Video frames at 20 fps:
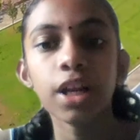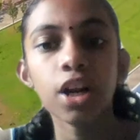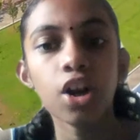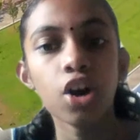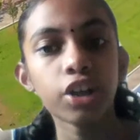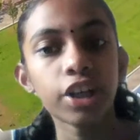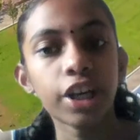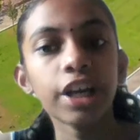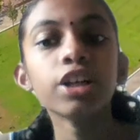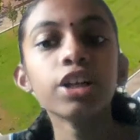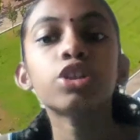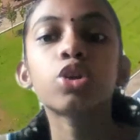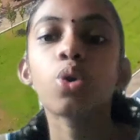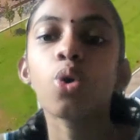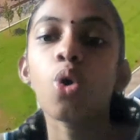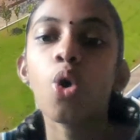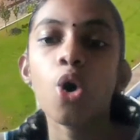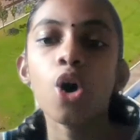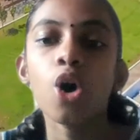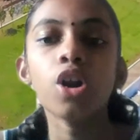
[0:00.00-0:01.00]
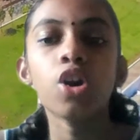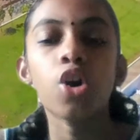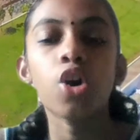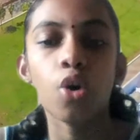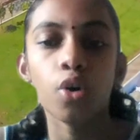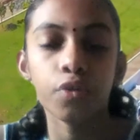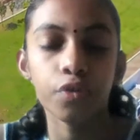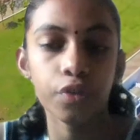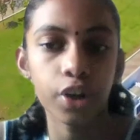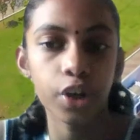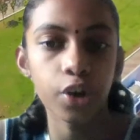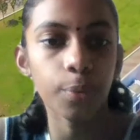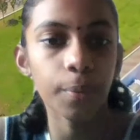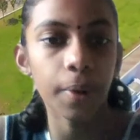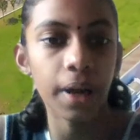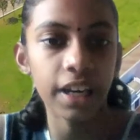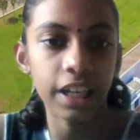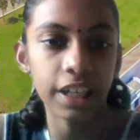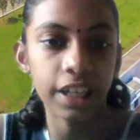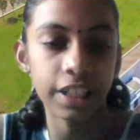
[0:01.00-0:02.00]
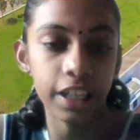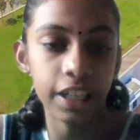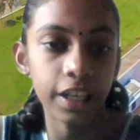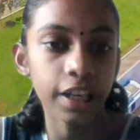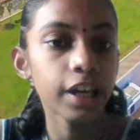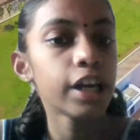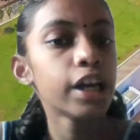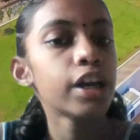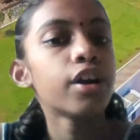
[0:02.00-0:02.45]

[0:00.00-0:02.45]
belonging to all of humanity.